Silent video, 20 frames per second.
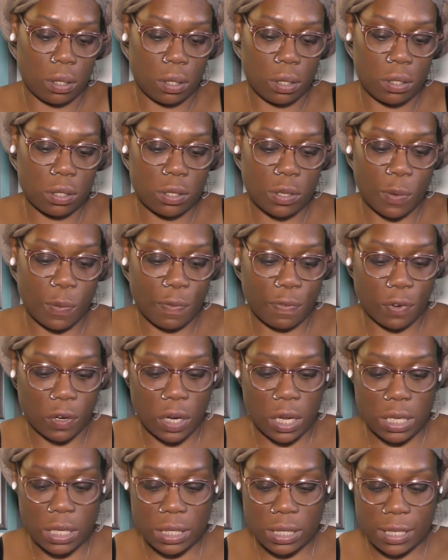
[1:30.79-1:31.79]
So, for
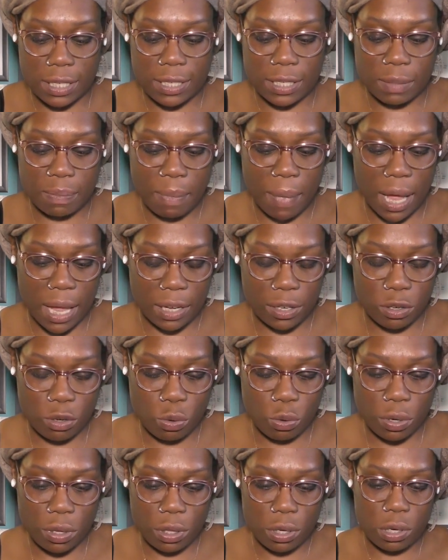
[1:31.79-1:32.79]
instance, my
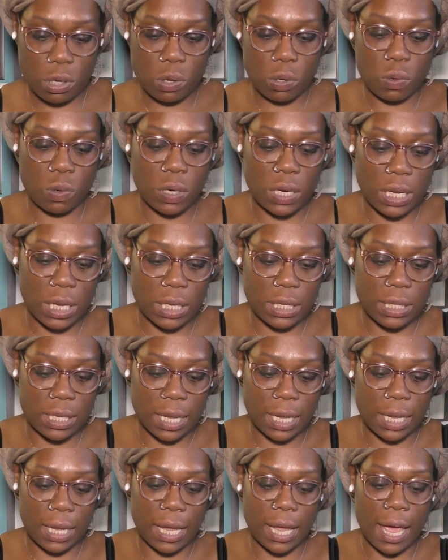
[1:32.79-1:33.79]
north node is
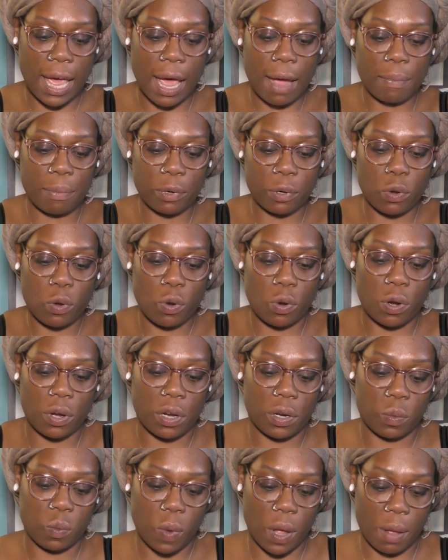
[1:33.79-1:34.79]
in
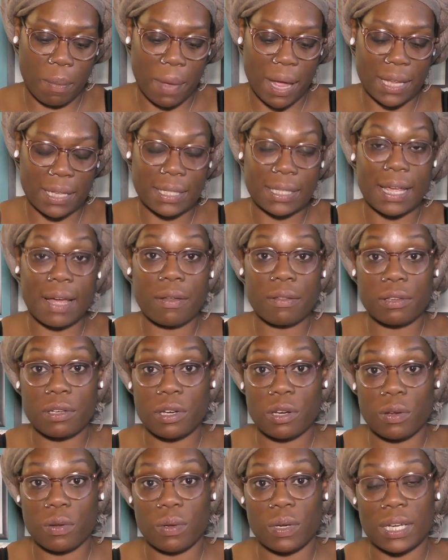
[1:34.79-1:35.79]
Capricorn while my south
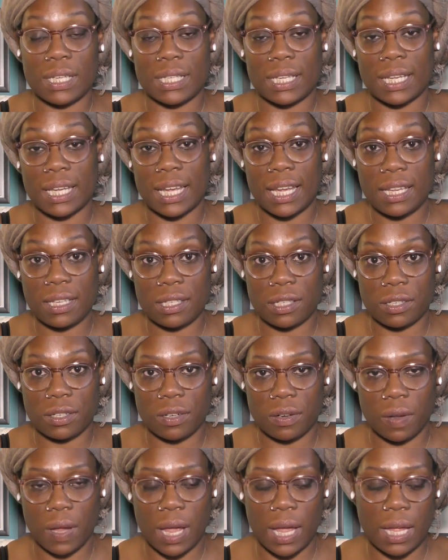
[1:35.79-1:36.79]
node is in
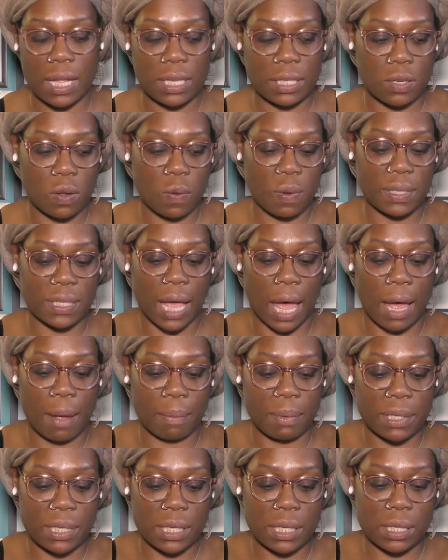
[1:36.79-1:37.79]
Cancer, okay? It's always
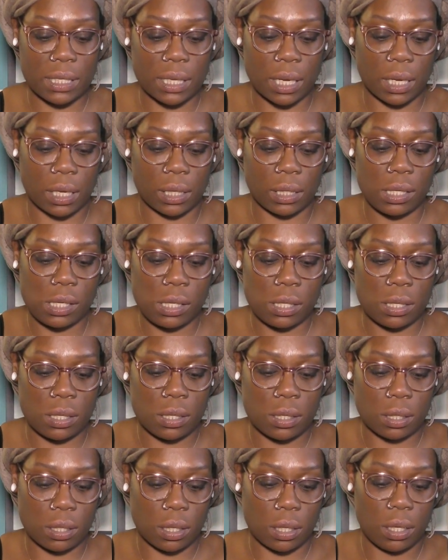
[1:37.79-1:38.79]
opposite
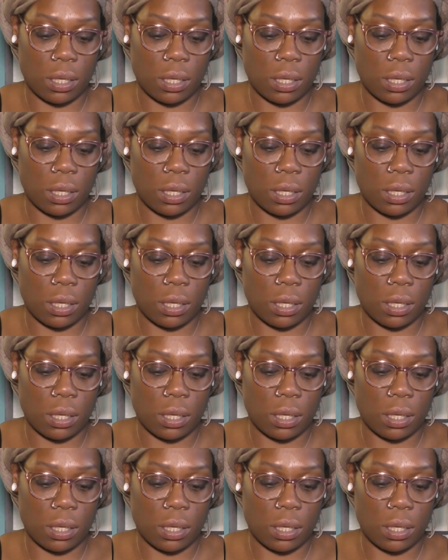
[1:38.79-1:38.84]
signs.